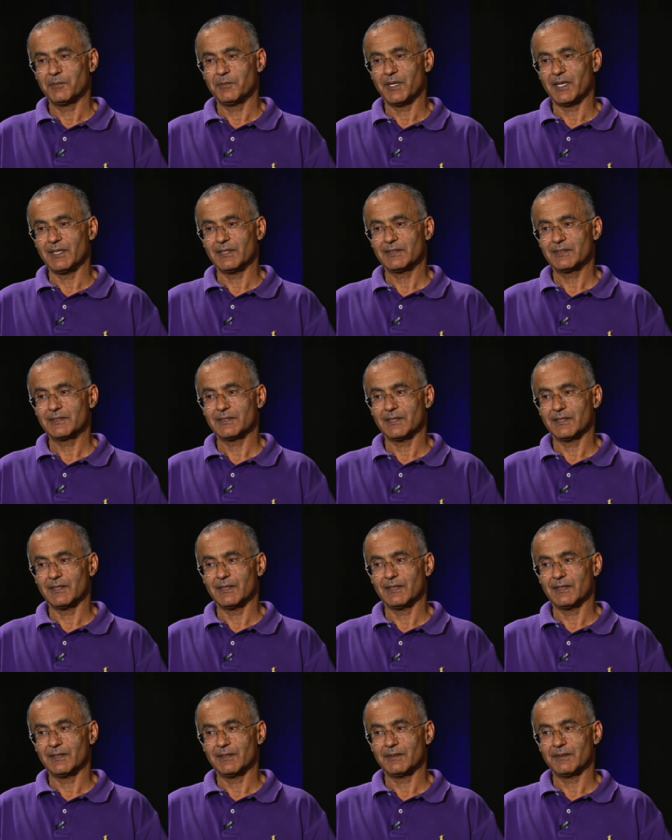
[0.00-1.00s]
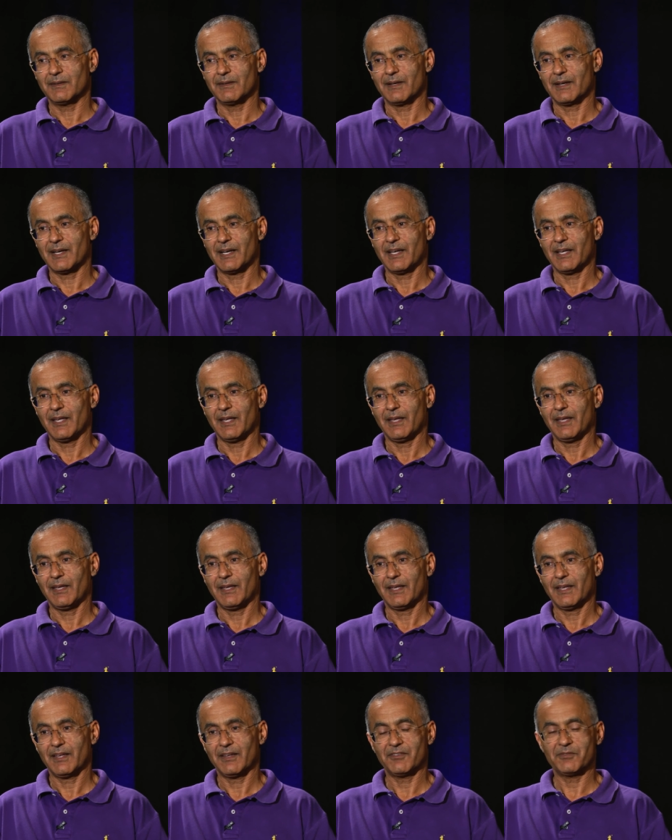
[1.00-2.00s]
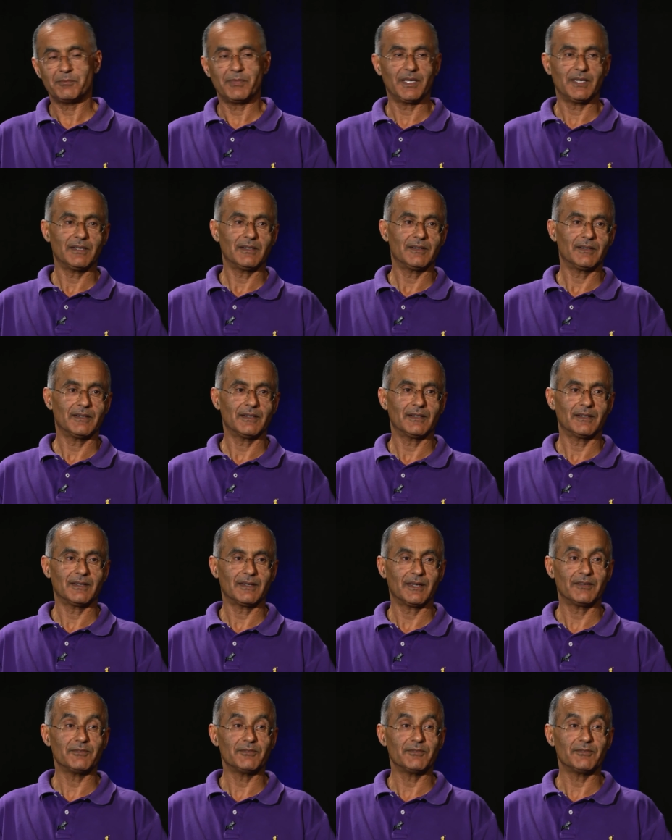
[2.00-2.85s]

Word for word: but uh, I have been, uh,